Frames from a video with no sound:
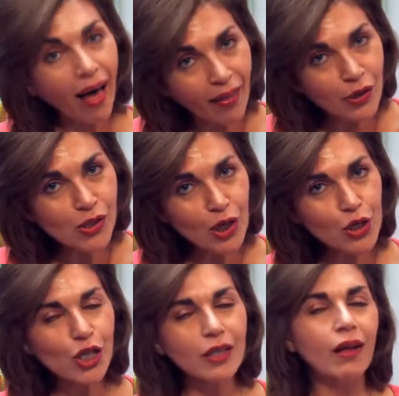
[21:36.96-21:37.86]
and the
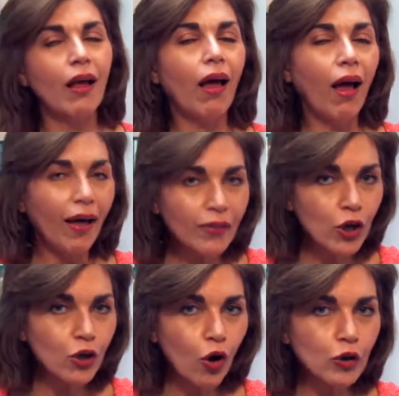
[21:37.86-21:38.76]
surgeon and
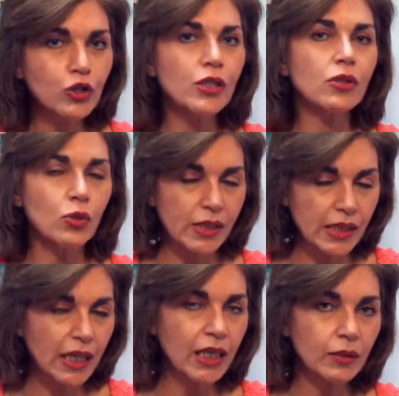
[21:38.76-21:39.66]
the oncologist who was
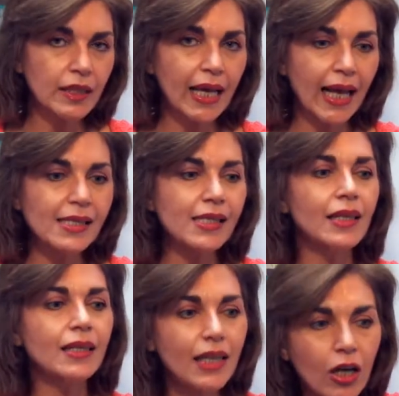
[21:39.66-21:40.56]
dealing with the
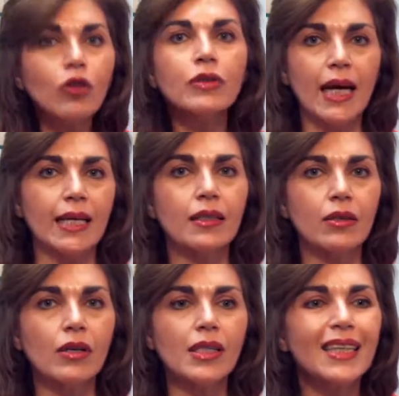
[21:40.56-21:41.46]
cancer, they
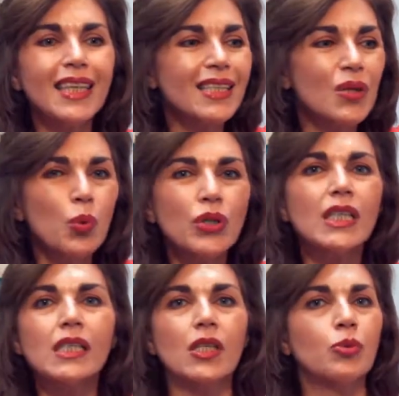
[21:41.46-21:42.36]
contacted us and they said, what
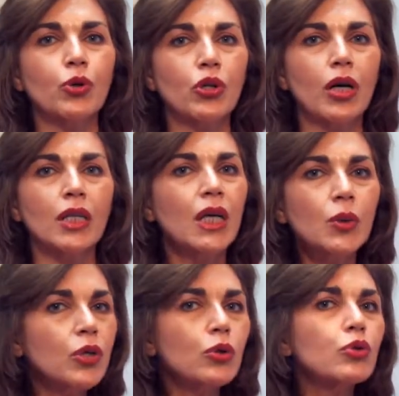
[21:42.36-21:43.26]
is this product?
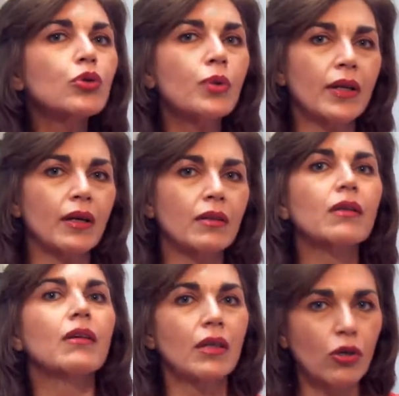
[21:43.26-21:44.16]
We could do with it
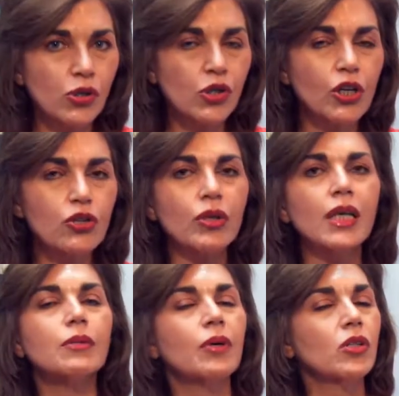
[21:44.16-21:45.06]
in our
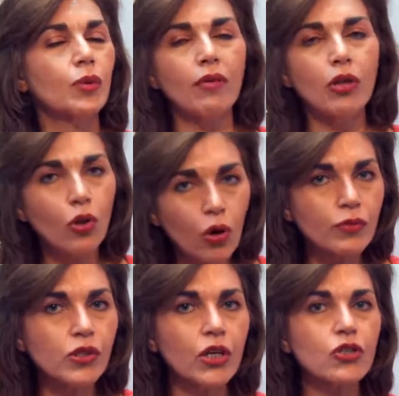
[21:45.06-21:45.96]
surgeries because we have a lot
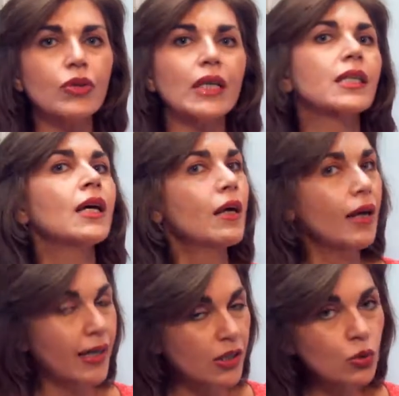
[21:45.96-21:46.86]
of surgeries
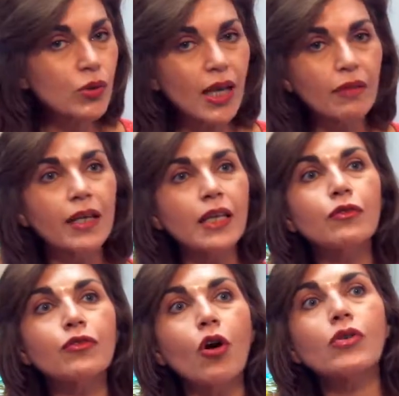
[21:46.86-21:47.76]
and it's used heavily
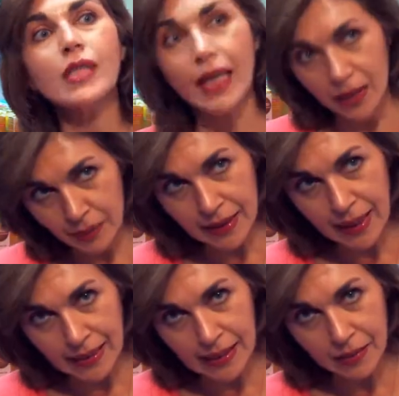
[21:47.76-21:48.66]
in France and in
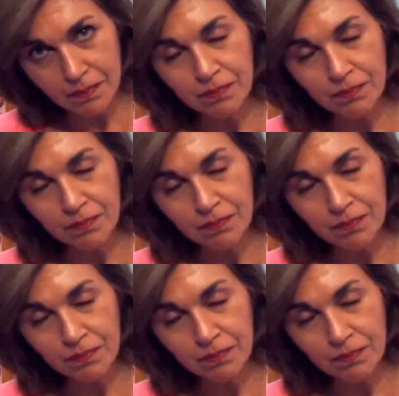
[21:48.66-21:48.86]
Middle East.